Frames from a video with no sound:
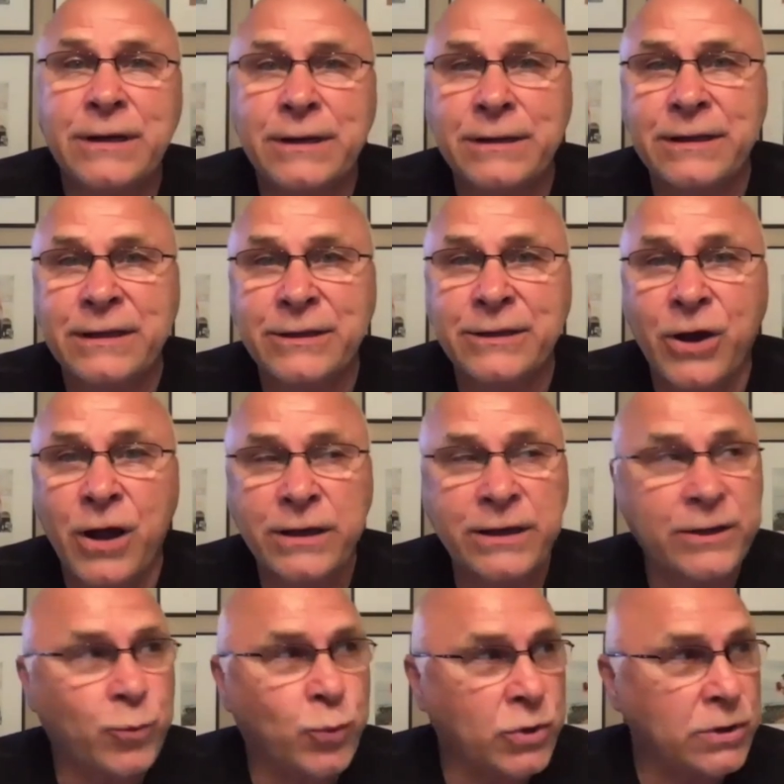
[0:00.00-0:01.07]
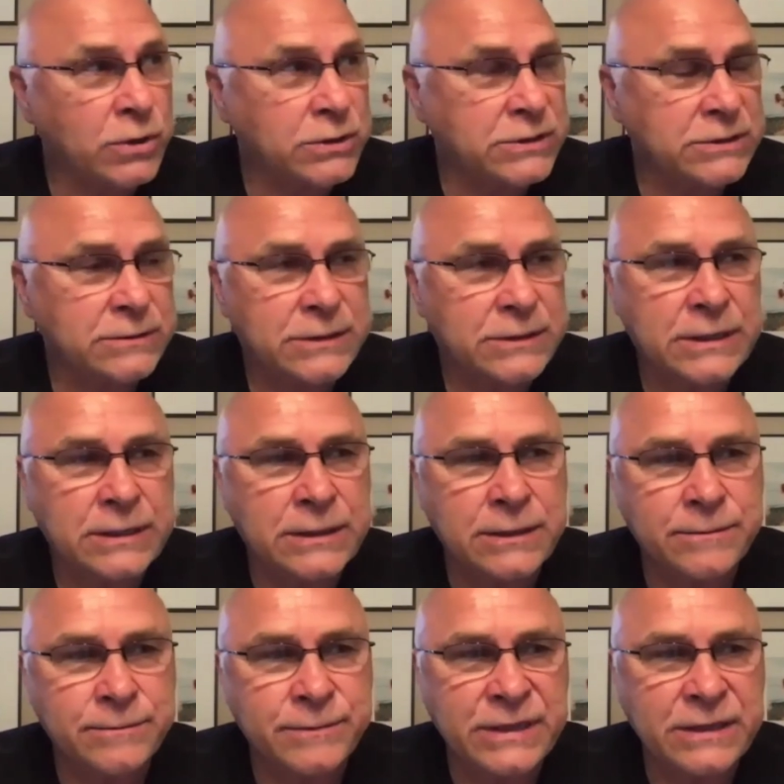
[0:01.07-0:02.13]
in the hockey world.
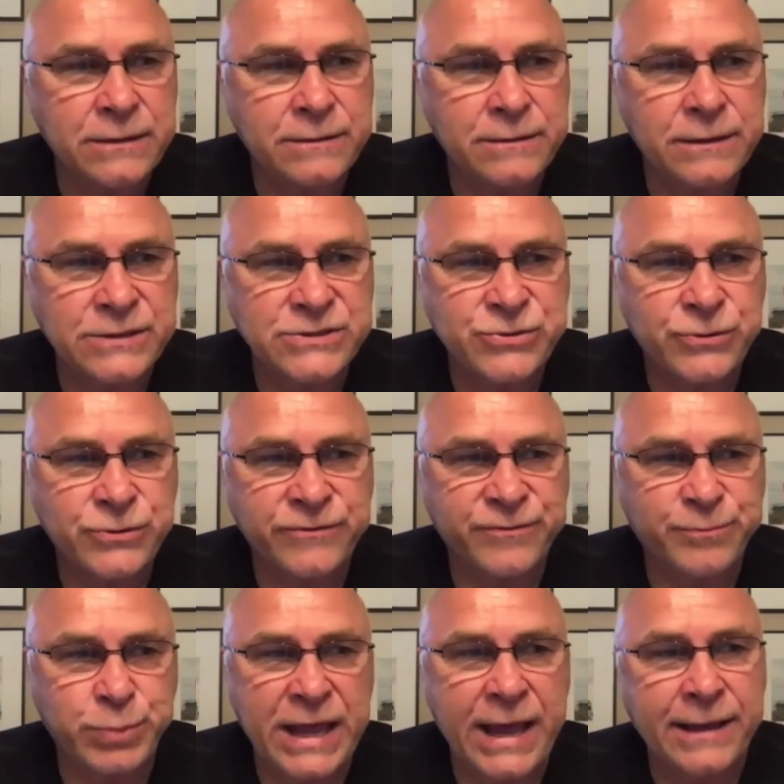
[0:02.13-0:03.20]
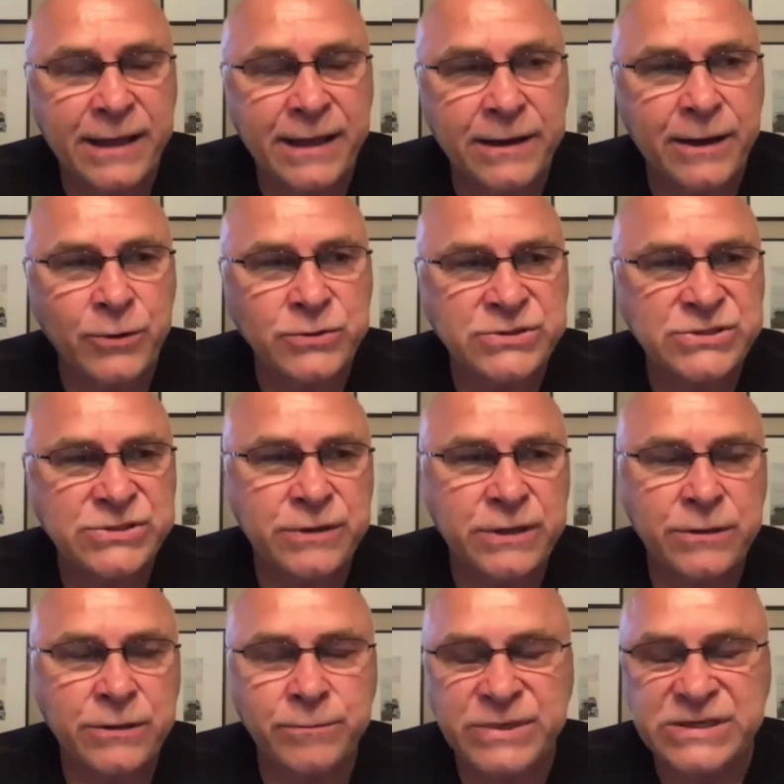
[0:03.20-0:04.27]
They sort of plan that out so they
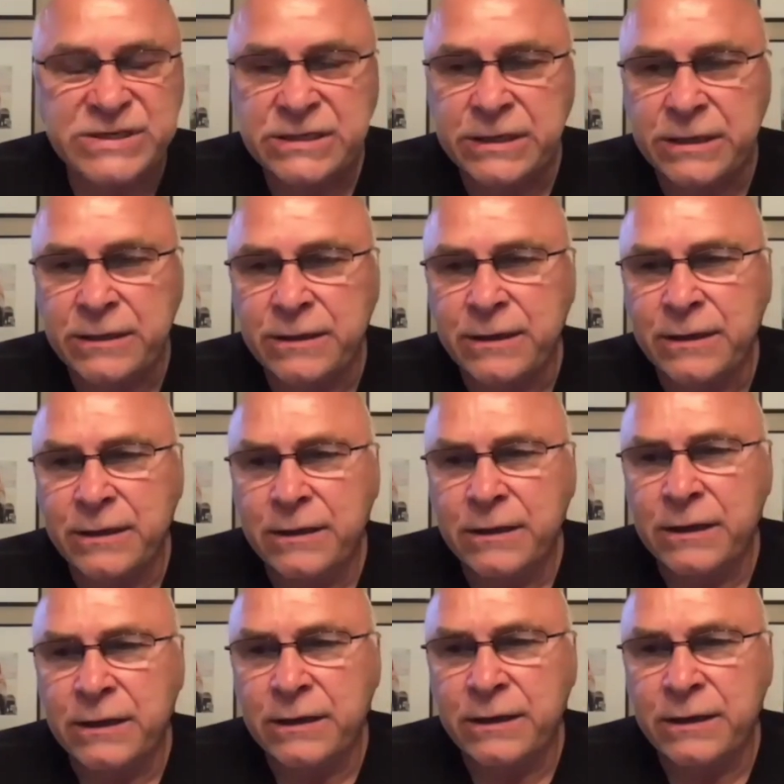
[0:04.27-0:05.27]
don't miss any